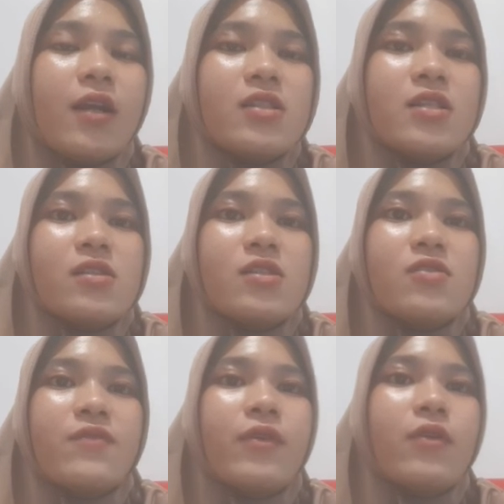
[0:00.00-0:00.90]

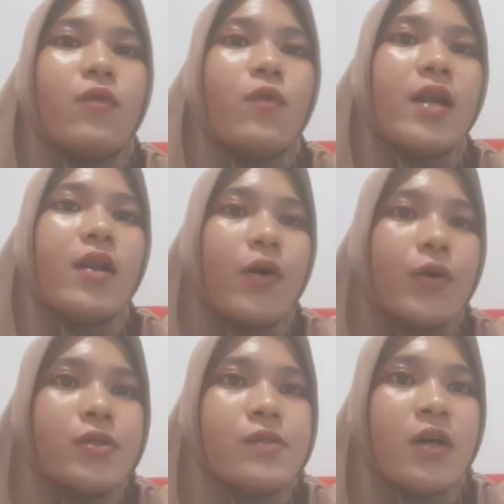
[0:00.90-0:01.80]
Celsius for 1
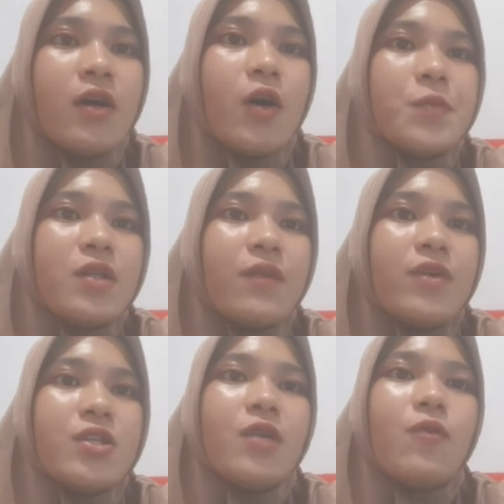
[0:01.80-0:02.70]
hour.
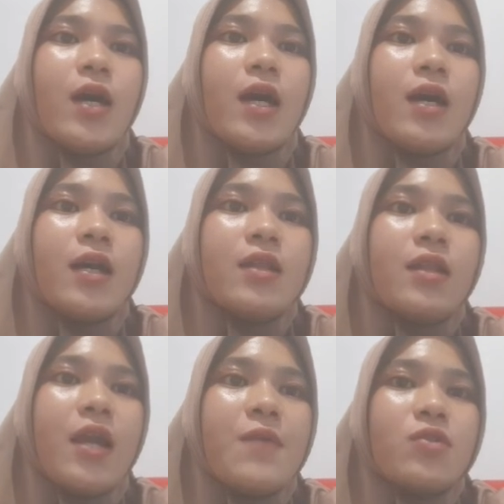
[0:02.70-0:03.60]
Observation:
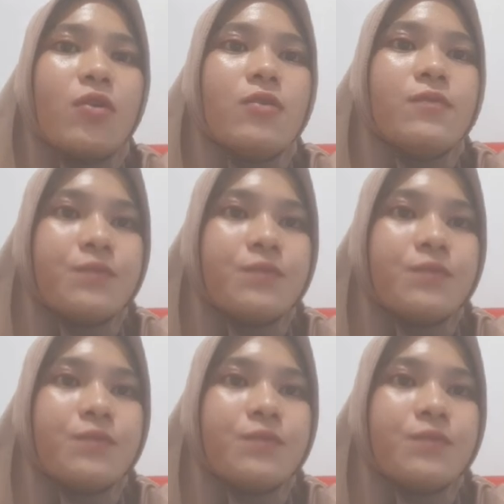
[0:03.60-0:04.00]
white limestone.